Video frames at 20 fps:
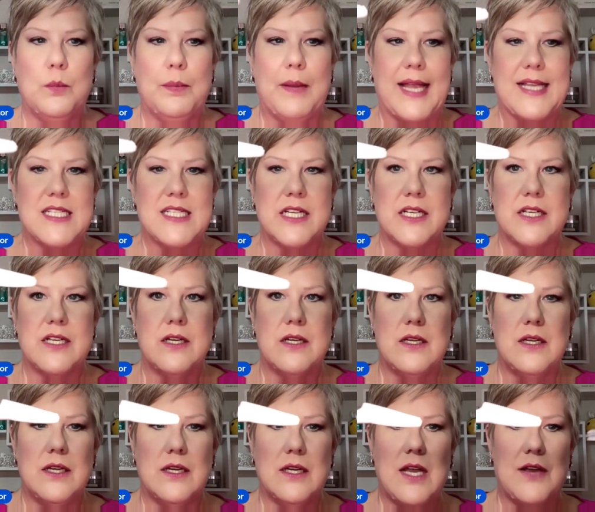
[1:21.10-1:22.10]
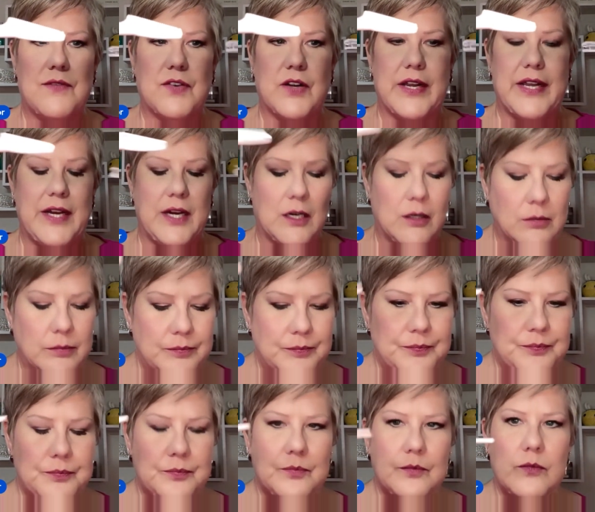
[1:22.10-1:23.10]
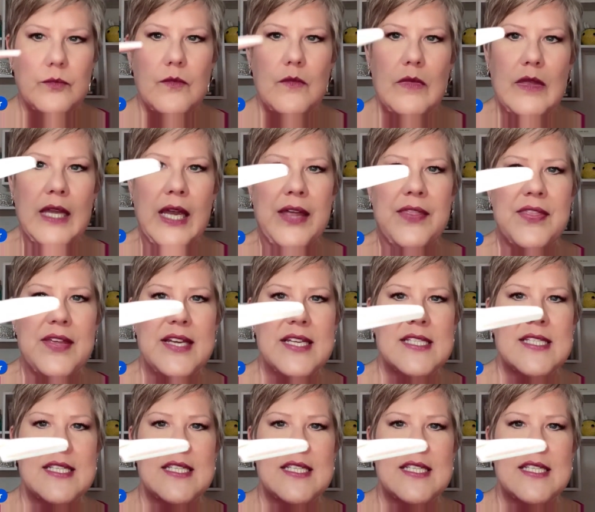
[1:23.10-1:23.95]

plastic cover here. And this